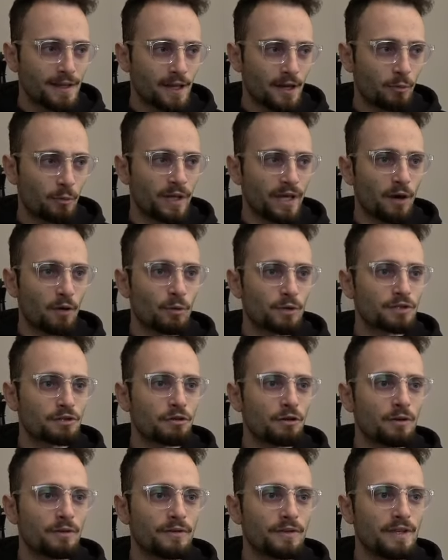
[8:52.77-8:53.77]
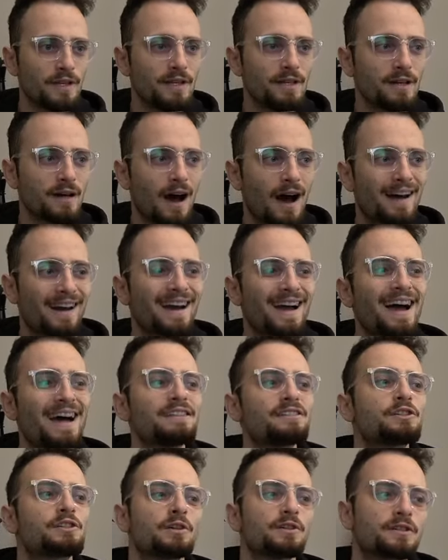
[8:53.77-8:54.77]
And we get what's called the
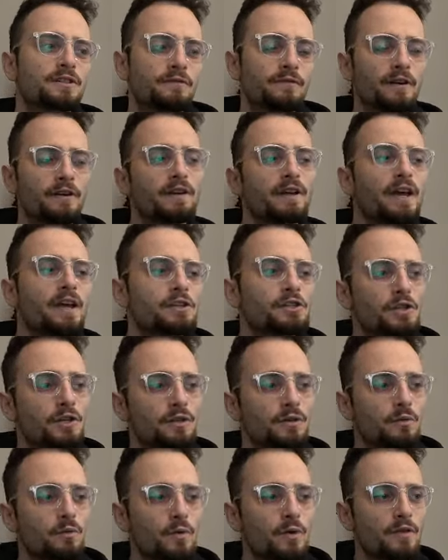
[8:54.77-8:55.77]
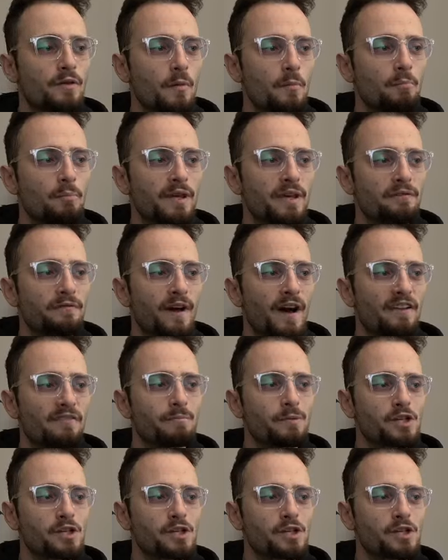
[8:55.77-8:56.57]
Archangelsk variation with b five,